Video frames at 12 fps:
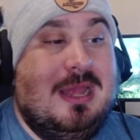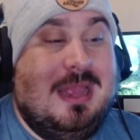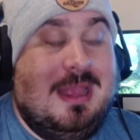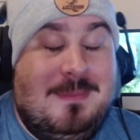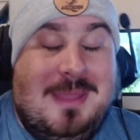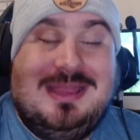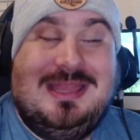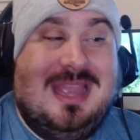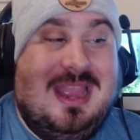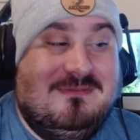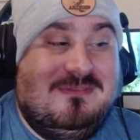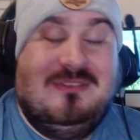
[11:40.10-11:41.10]
It made the
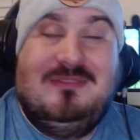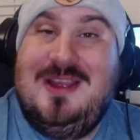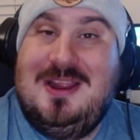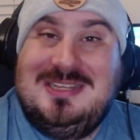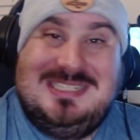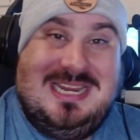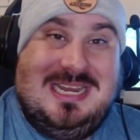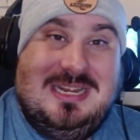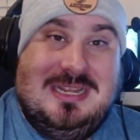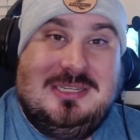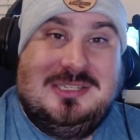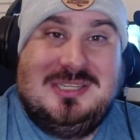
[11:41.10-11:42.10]
game feel very
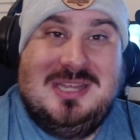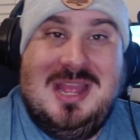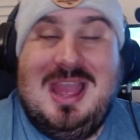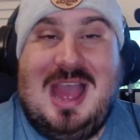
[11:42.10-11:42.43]
tedious.